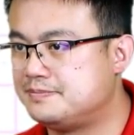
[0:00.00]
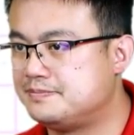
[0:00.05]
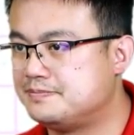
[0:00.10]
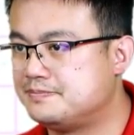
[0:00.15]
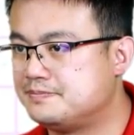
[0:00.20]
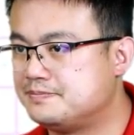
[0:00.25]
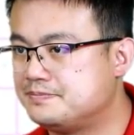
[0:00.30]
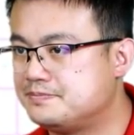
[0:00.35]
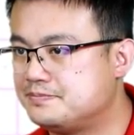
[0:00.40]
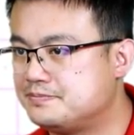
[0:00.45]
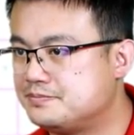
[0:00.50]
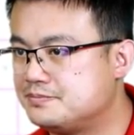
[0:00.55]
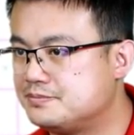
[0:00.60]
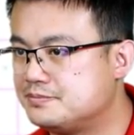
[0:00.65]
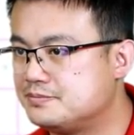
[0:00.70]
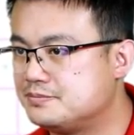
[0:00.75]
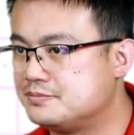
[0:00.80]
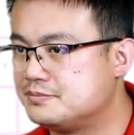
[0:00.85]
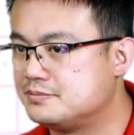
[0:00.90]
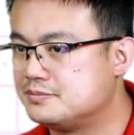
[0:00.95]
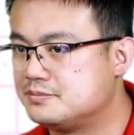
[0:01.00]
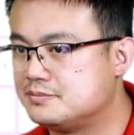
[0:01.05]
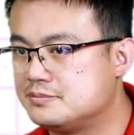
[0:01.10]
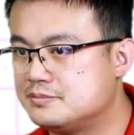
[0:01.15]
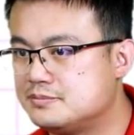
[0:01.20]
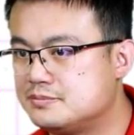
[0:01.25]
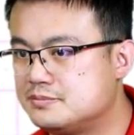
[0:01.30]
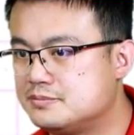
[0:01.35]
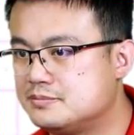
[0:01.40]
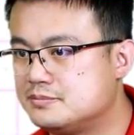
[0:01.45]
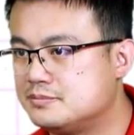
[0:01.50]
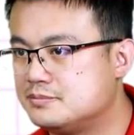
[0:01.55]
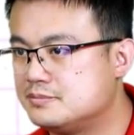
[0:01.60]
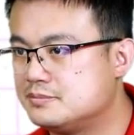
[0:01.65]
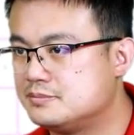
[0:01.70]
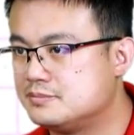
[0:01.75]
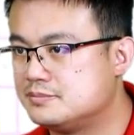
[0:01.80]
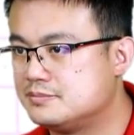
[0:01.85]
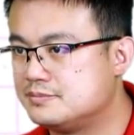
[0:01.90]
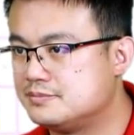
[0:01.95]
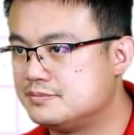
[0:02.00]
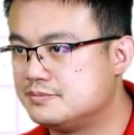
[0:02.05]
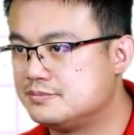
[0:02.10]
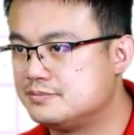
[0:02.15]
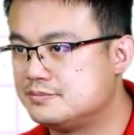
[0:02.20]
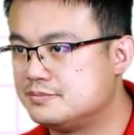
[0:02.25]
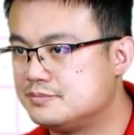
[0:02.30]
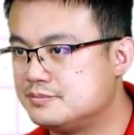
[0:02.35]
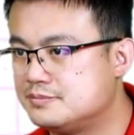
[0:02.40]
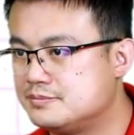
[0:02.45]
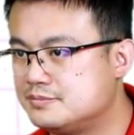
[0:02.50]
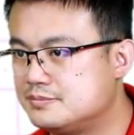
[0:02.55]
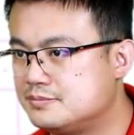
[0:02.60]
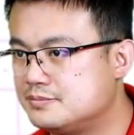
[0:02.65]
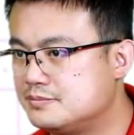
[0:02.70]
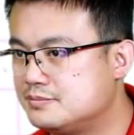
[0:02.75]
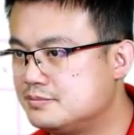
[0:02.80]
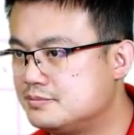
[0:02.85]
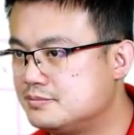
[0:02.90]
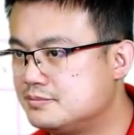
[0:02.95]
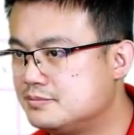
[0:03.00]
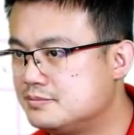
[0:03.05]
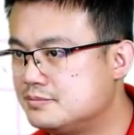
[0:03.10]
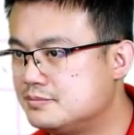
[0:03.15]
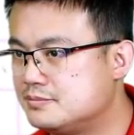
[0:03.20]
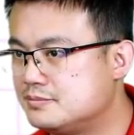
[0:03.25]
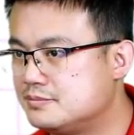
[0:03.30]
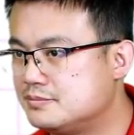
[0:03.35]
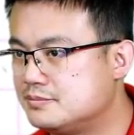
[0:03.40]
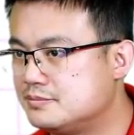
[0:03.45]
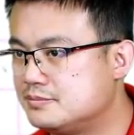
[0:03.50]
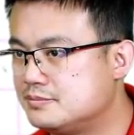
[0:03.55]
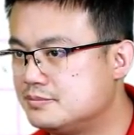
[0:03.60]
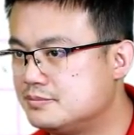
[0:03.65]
No one is speaking in this clip.